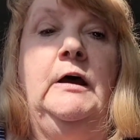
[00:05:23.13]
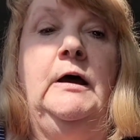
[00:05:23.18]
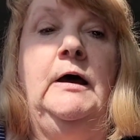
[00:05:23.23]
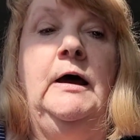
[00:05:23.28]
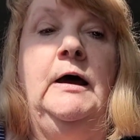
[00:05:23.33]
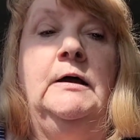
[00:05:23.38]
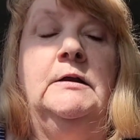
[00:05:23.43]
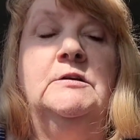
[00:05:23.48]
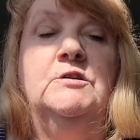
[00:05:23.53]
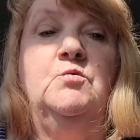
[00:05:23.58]

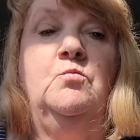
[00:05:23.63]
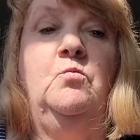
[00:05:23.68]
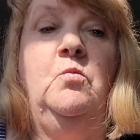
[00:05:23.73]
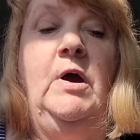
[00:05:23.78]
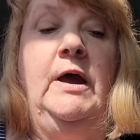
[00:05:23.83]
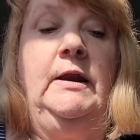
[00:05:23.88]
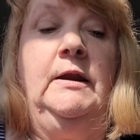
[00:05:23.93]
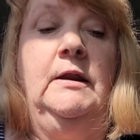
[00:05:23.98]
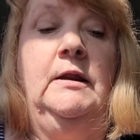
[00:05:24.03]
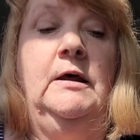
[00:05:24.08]
And
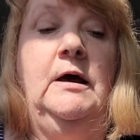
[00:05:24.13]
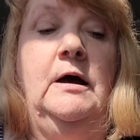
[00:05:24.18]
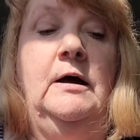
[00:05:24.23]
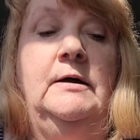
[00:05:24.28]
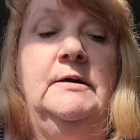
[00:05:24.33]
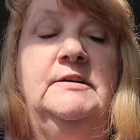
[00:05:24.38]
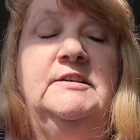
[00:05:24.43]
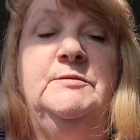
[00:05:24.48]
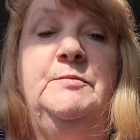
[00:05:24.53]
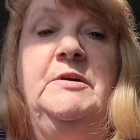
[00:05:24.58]
when
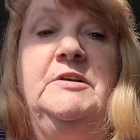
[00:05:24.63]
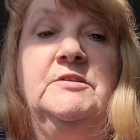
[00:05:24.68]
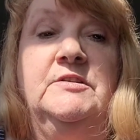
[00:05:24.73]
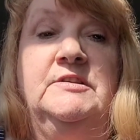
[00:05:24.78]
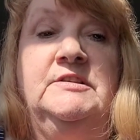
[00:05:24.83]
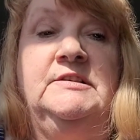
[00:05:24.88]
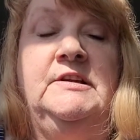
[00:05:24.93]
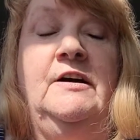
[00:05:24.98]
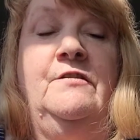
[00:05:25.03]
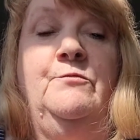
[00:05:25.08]
I speak to the
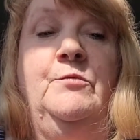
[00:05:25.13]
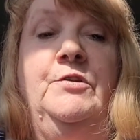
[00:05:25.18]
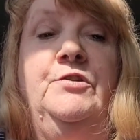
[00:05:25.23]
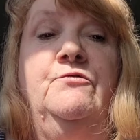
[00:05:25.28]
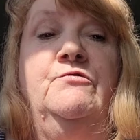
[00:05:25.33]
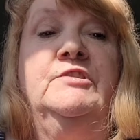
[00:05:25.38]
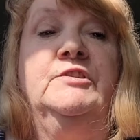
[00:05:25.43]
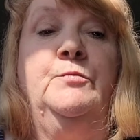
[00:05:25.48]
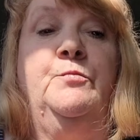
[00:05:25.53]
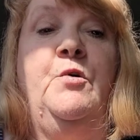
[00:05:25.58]
staff when
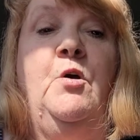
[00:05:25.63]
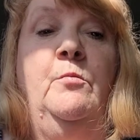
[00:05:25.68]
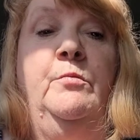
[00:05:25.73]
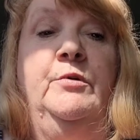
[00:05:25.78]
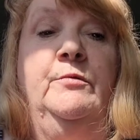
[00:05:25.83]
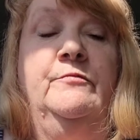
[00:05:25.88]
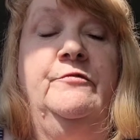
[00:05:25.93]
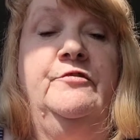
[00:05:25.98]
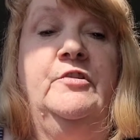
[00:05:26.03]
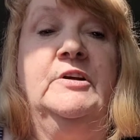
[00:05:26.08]
there is a
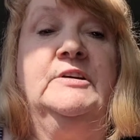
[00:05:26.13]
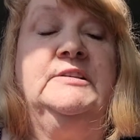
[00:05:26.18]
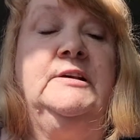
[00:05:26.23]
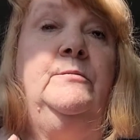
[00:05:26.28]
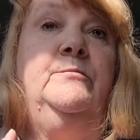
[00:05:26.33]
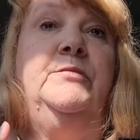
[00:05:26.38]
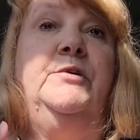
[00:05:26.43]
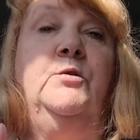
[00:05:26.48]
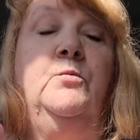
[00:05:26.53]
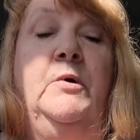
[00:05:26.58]
problem, for
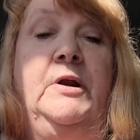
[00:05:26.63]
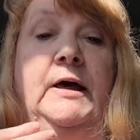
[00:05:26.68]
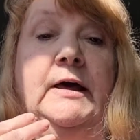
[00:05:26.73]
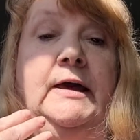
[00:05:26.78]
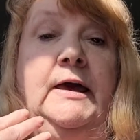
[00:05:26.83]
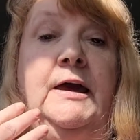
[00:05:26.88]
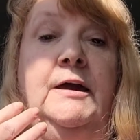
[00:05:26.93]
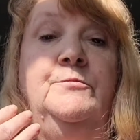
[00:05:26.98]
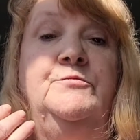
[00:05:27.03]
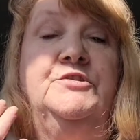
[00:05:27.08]
example, when I
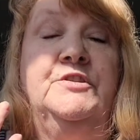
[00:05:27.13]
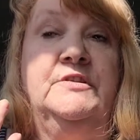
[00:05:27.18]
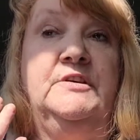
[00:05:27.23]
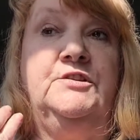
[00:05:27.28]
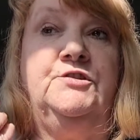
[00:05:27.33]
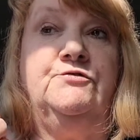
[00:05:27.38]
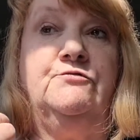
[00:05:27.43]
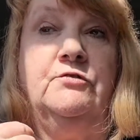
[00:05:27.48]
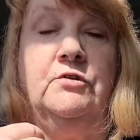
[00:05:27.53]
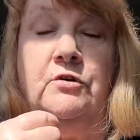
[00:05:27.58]
came to
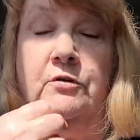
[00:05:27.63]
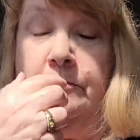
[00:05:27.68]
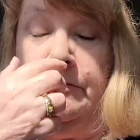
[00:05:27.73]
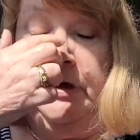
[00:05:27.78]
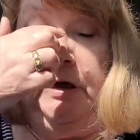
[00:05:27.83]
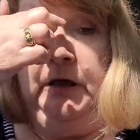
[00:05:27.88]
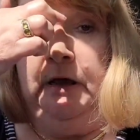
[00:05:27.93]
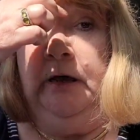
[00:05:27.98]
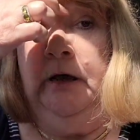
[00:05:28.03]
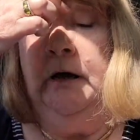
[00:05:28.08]
this room,
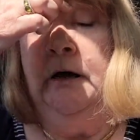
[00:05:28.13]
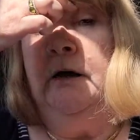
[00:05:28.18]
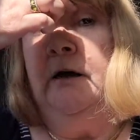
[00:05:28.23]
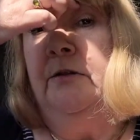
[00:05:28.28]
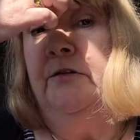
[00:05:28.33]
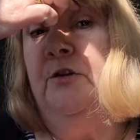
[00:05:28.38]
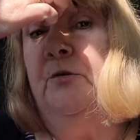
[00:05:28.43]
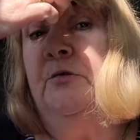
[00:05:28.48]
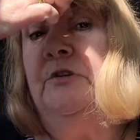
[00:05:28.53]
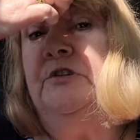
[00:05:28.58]

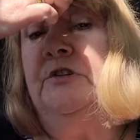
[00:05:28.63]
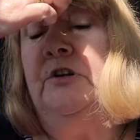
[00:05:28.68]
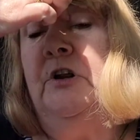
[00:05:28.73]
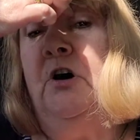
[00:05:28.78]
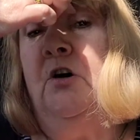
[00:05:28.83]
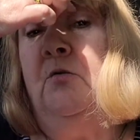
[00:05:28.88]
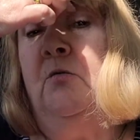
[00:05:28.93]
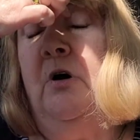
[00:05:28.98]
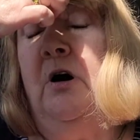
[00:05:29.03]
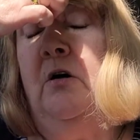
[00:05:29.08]
there was
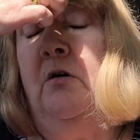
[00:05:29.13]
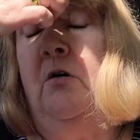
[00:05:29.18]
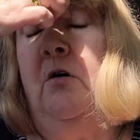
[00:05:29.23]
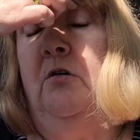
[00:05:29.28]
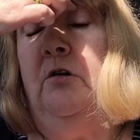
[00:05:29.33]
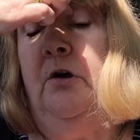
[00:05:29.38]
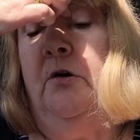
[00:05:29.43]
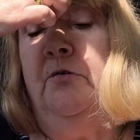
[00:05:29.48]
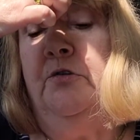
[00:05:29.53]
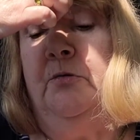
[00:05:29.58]
no,
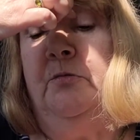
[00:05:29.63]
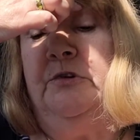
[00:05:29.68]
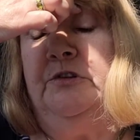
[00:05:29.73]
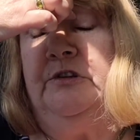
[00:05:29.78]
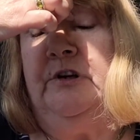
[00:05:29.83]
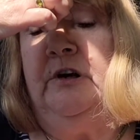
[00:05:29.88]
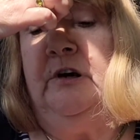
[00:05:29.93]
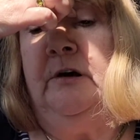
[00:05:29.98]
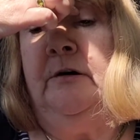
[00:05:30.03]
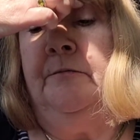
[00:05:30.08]
although
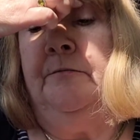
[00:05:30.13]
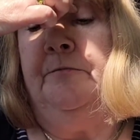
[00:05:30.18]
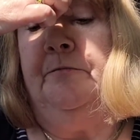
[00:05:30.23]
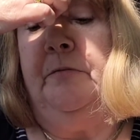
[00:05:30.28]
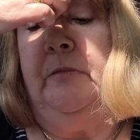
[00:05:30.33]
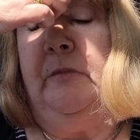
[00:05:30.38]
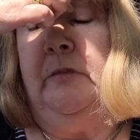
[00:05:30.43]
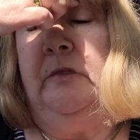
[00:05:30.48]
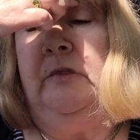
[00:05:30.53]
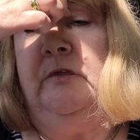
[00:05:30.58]
there's
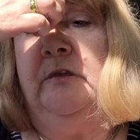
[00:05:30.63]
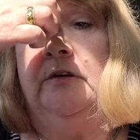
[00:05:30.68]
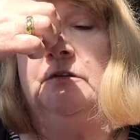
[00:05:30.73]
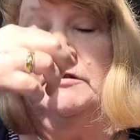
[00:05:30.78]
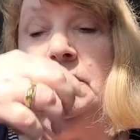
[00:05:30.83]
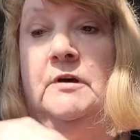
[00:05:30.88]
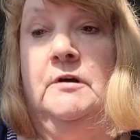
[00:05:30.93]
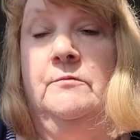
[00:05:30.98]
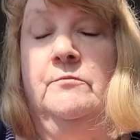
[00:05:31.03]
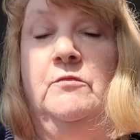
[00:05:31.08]

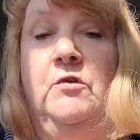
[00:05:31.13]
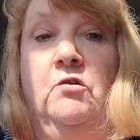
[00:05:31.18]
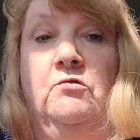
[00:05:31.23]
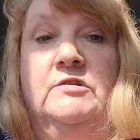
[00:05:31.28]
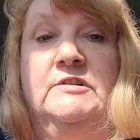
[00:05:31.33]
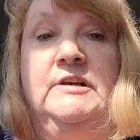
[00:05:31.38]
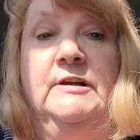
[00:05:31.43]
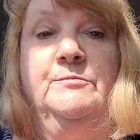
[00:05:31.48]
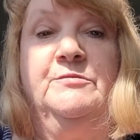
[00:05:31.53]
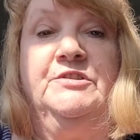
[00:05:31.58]
a
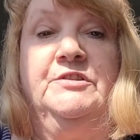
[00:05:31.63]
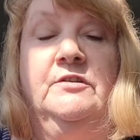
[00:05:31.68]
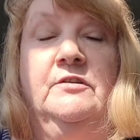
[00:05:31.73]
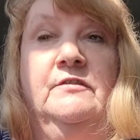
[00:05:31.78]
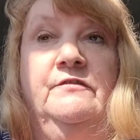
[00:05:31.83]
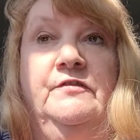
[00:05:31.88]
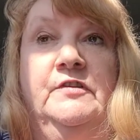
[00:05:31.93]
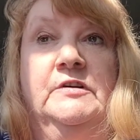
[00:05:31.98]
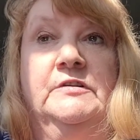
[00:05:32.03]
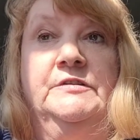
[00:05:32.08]
non-slip
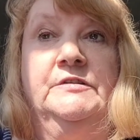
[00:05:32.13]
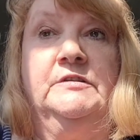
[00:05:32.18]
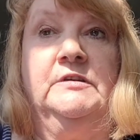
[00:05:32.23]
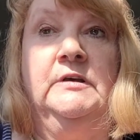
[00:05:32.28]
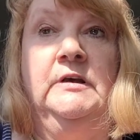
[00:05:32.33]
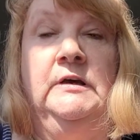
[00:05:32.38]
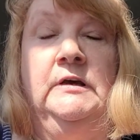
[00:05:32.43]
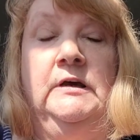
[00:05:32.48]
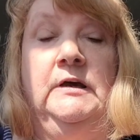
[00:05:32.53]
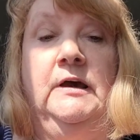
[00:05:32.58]
surface
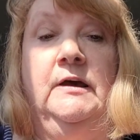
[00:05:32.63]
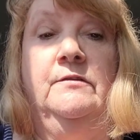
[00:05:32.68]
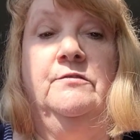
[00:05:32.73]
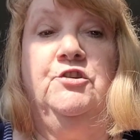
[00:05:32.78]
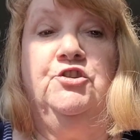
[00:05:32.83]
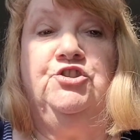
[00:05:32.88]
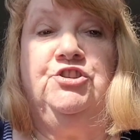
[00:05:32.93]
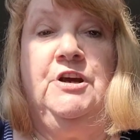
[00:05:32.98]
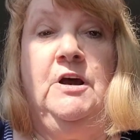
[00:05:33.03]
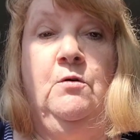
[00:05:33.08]
in
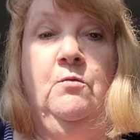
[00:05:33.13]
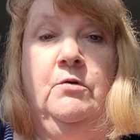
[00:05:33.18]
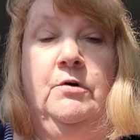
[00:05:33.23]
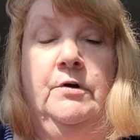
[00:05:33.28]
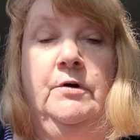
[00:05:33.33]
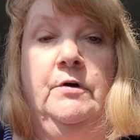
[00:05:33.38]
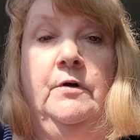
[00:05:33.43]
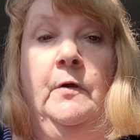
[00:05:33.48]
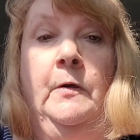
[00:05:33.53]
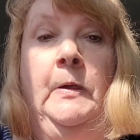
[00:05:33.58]
the
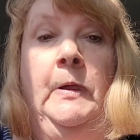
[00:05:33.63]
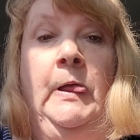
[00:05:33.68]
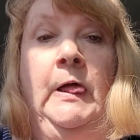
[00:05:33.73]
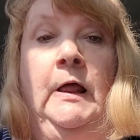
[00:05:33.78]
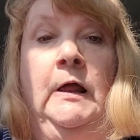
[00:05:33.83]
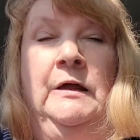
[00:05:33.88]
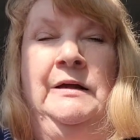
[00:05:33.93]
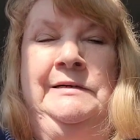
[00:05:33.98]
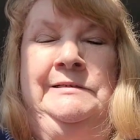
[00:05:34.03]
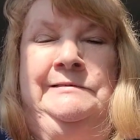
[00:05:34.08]
shower,
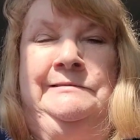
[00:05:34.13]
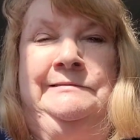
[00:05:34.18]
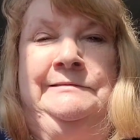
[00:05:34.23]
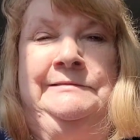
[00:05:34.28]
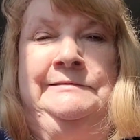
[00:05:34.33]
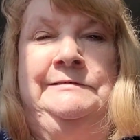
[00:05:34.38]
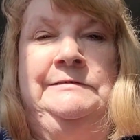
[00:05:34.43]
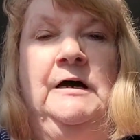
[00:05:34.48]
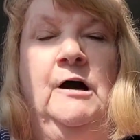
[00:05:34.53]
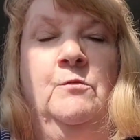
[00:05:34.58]

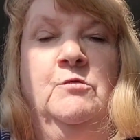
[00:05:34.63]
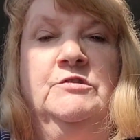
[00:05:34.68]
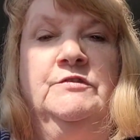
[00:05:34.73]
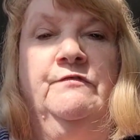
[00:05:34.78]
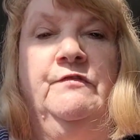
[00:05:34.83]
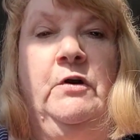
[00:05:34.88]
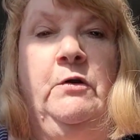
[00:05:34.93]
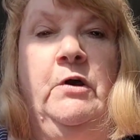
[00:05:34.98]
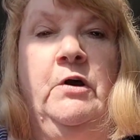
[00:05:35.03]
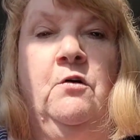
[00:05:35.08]
I
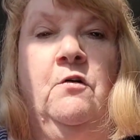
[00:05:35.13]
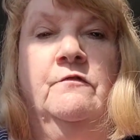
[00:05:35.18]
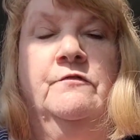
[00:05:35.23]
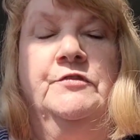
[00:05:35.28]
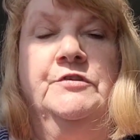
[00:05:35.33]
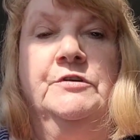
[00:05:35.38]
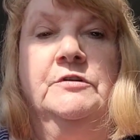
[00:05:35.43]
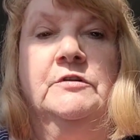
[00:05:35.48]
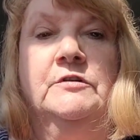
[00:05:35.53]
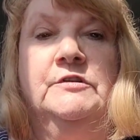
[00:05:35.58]
wasn't very
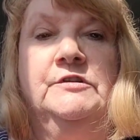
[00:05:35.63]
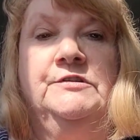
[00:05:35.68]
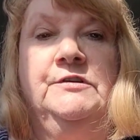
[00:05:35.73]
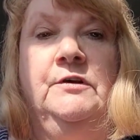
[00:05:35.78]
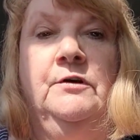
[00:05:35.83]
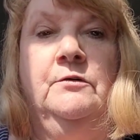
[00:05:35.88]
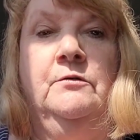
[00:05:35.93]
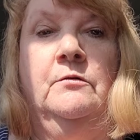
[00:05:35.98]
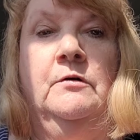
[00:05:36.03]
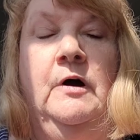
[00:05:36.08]
confident,
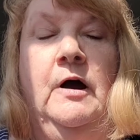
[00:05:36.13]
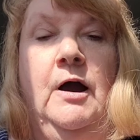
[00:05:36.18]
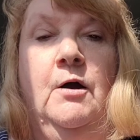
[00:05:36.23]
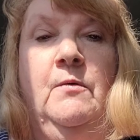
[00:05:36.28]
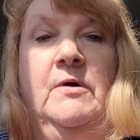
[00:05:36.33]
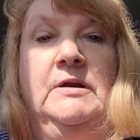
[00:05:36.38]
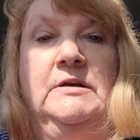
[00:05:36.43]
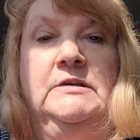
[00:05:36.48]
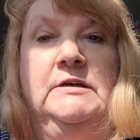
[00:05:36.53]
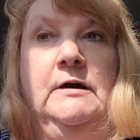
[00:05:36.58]
so I
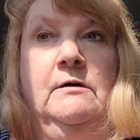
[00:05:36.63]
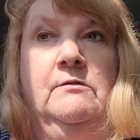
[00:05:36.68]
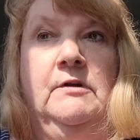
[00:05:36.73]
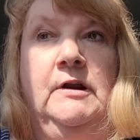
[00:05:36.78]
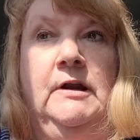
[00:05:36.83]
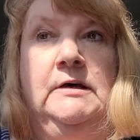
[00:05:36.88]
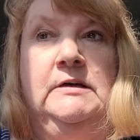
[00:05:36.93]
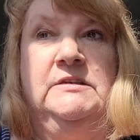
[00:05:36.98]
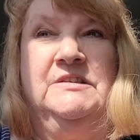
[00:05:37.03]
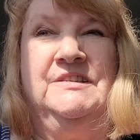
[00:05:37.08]
went down
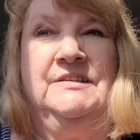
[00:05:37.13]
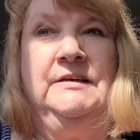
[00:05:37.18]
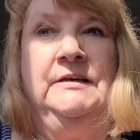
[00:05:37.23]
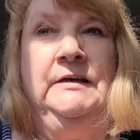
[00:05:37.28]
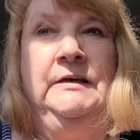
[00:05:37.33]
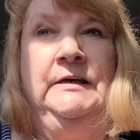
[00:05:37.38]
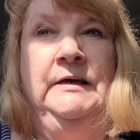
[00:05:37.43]
and asked,